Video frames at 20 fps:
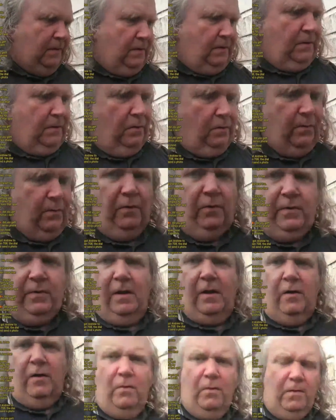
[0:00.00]
We'll
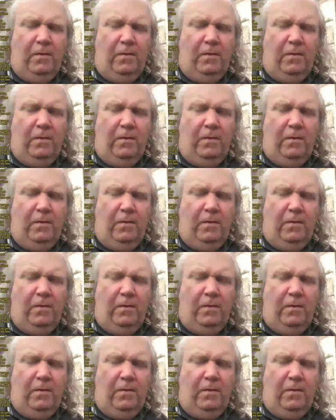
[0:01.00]
go.